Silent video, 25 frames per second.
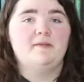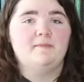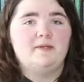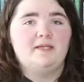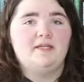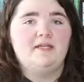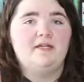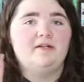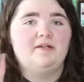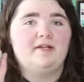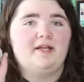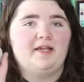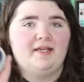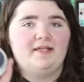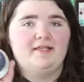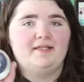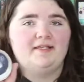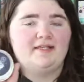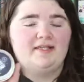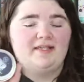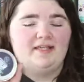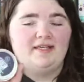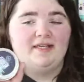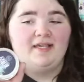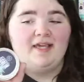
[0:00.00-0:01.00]
up in here
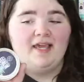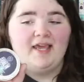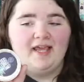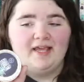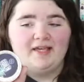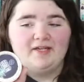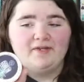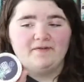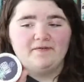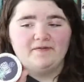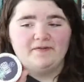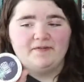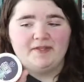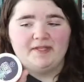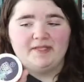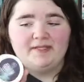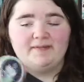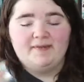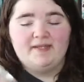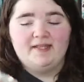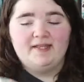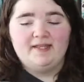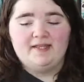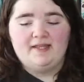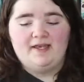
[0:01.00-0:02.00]
is the candle for this
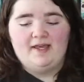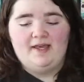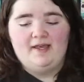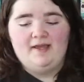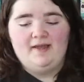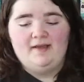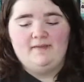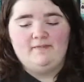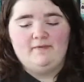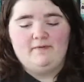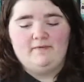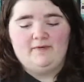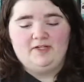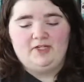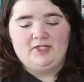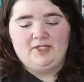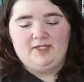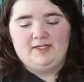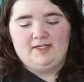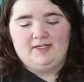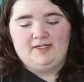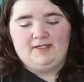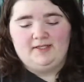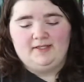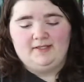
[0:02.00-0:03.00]
month, um, which
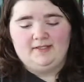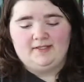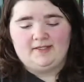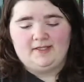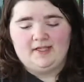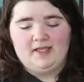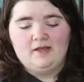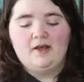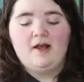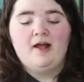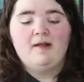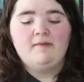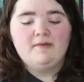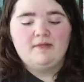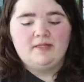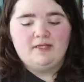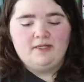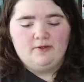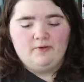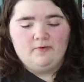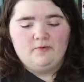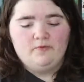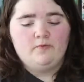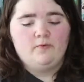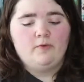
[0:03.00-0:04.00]
is
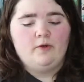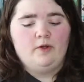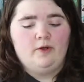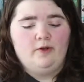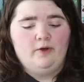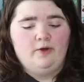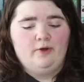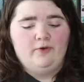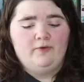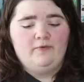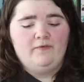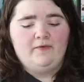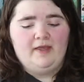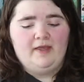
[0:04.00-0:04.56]
Goblin Grove,